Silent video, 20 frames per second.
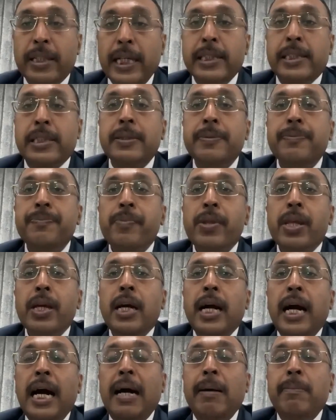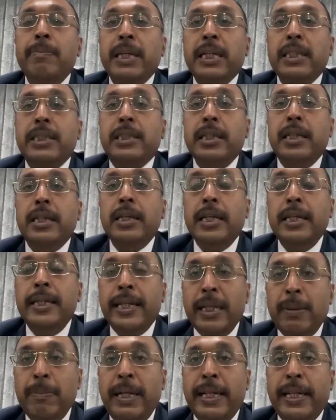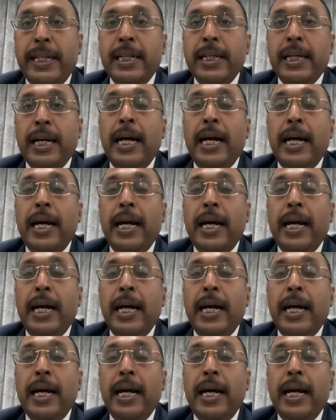this, I'm just intimating